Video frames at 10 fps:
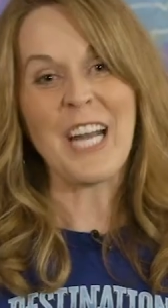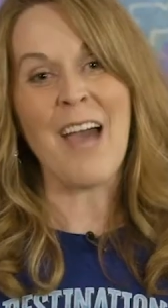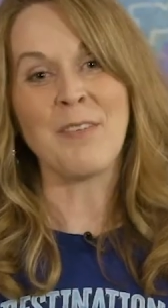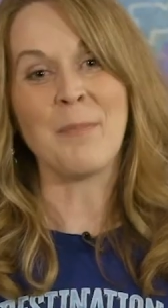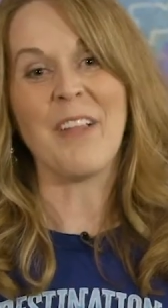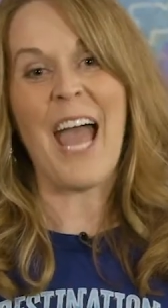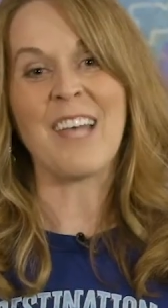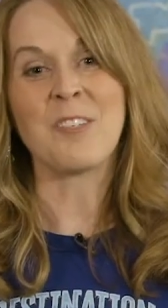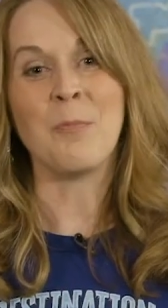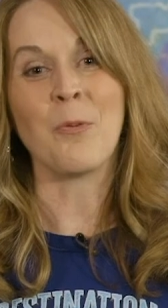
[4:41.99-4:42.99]
going to have a
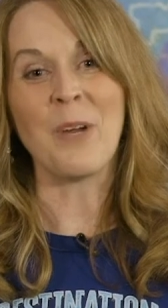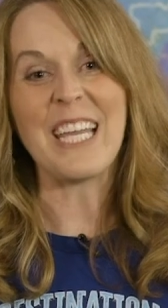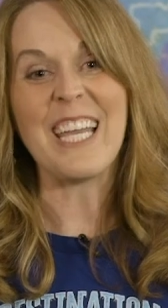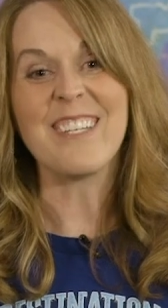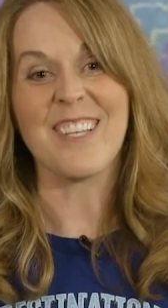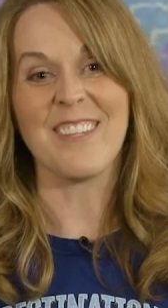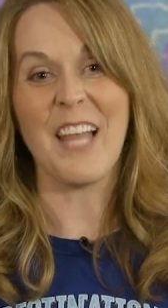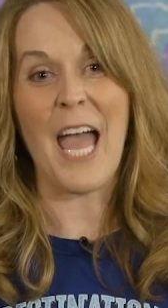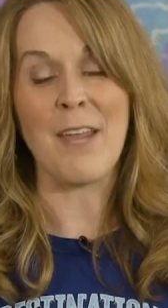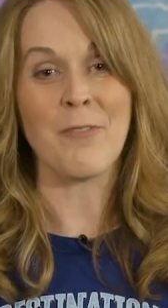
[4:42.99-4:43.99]
blast bringing to
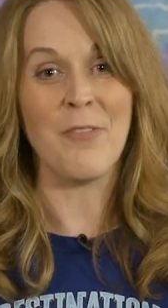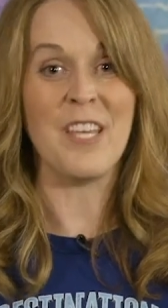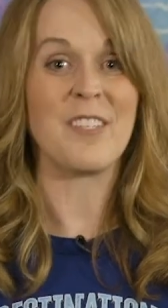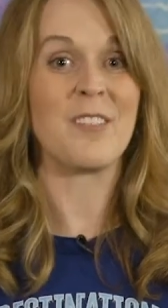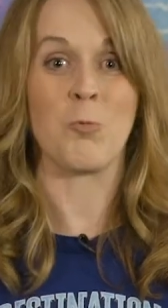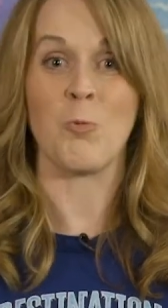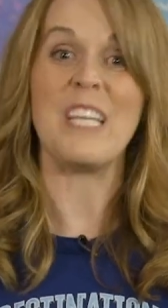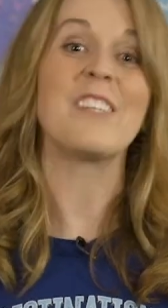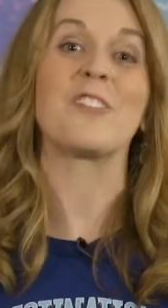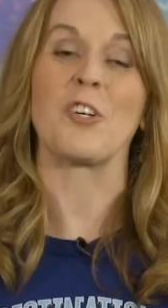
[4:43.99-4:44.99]
life this
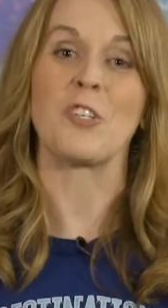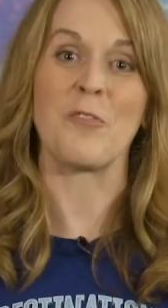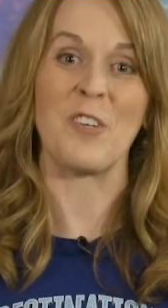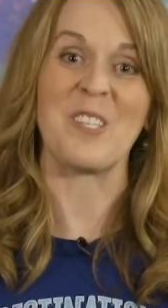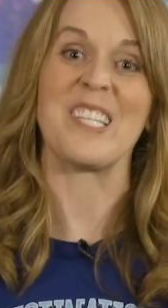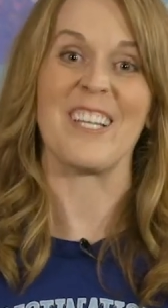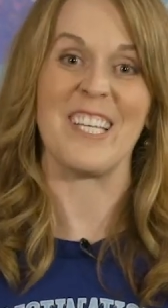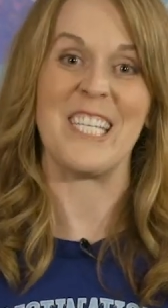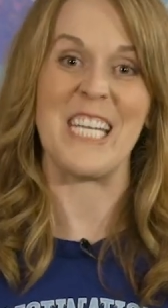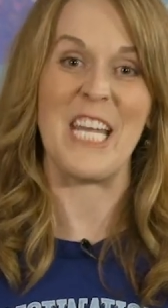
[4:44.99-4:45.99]
research
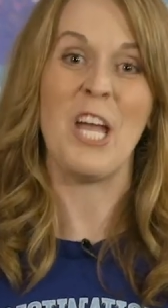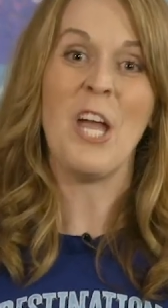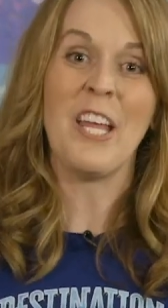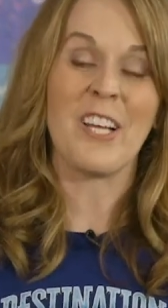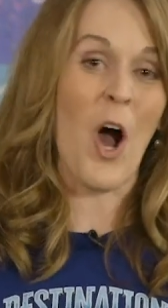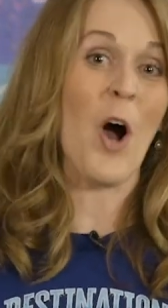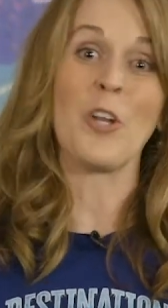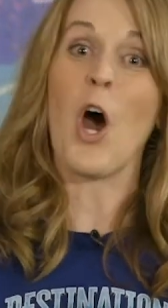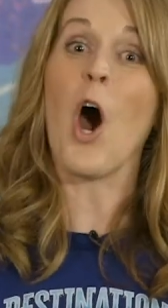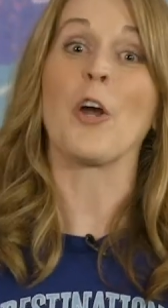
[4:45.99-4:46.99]
facility
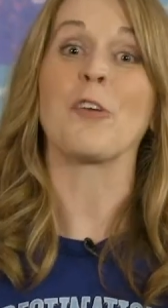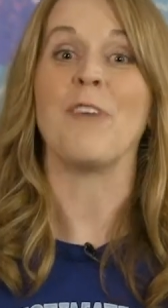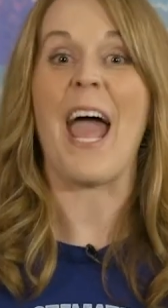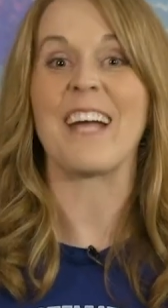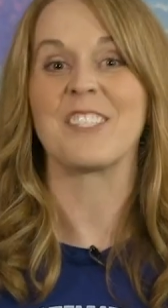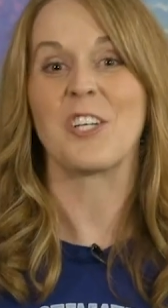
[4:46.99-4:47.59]
called Artifact